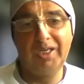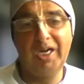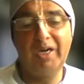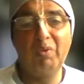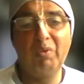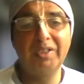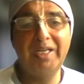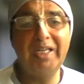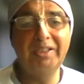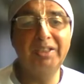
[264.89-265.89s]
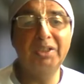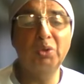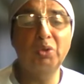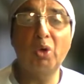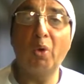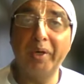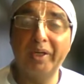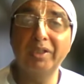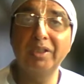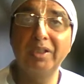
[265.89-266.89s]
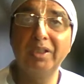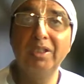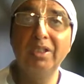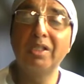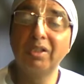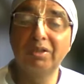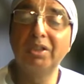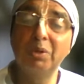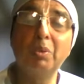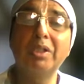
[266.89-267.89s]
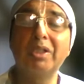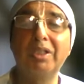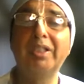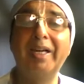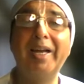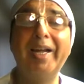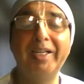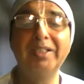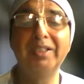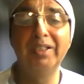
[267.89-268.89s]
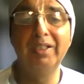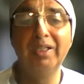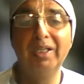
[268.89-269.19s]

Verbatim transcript: and was hesitant to throw it. This is what the delay is.